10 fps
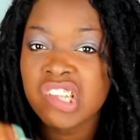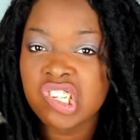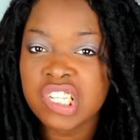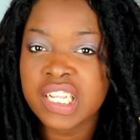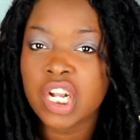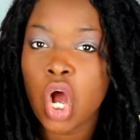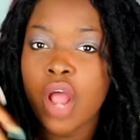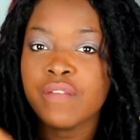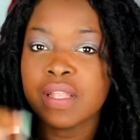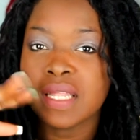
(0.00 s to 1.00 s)
I should link
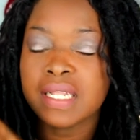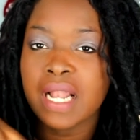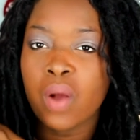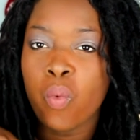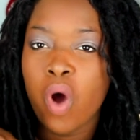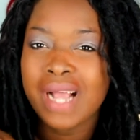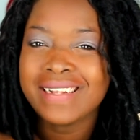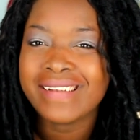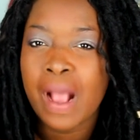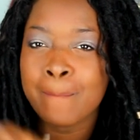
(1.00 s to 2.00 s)
everything that I
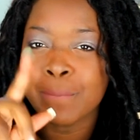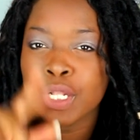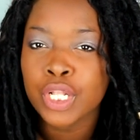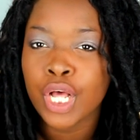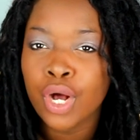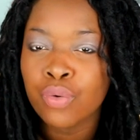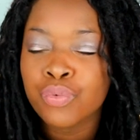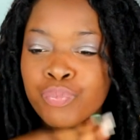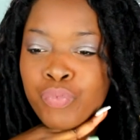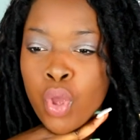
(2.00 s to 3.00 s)
want down below.
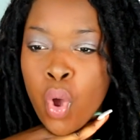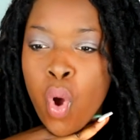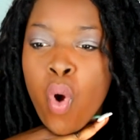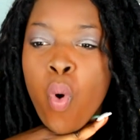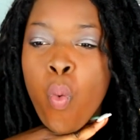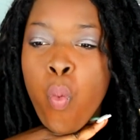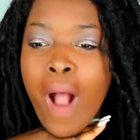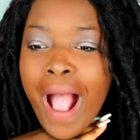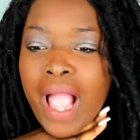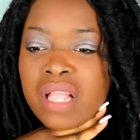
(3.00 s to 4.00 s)

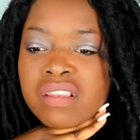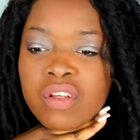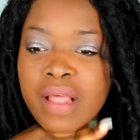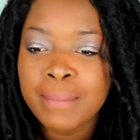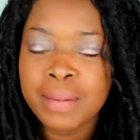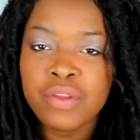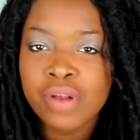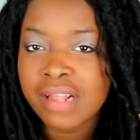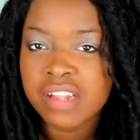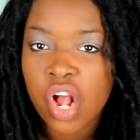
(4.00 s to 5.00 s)
Why? So that maybe
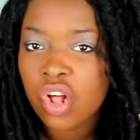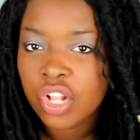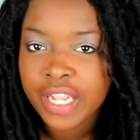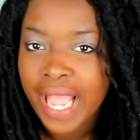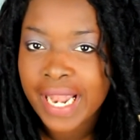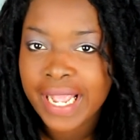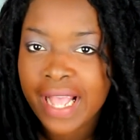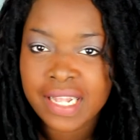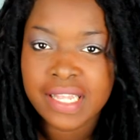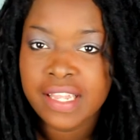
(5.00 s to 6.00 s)
you guys can go look at it
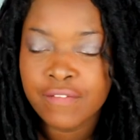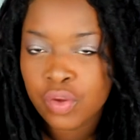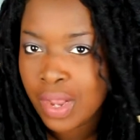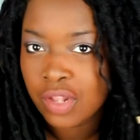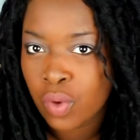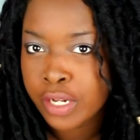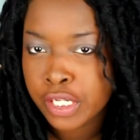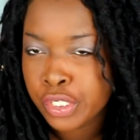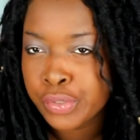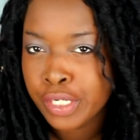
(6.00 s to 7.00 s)
and see if you guys want
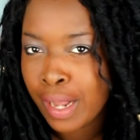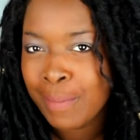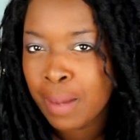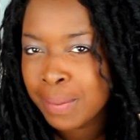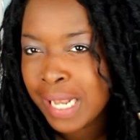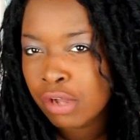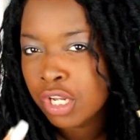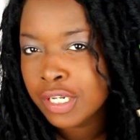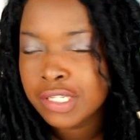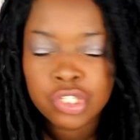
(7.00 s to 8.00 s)
it too. You know, I'm helping out
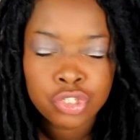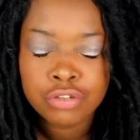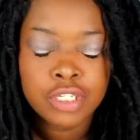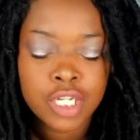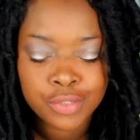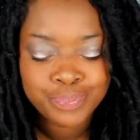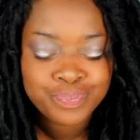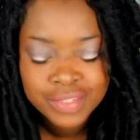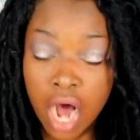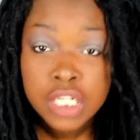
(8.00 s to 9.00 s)
your list too, you know?
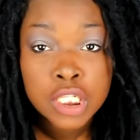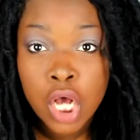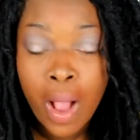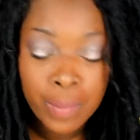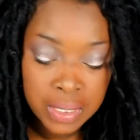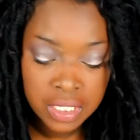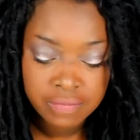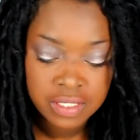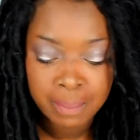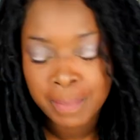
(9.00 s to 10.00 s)
Also, I would
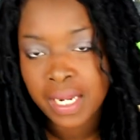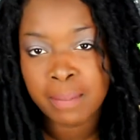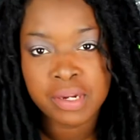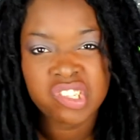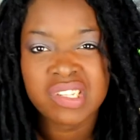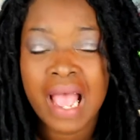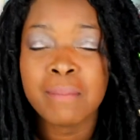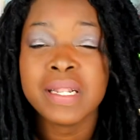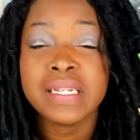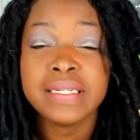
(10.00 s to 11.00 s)
love some makeup brushes.
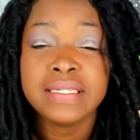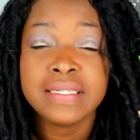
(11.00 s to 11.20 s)
I'm in...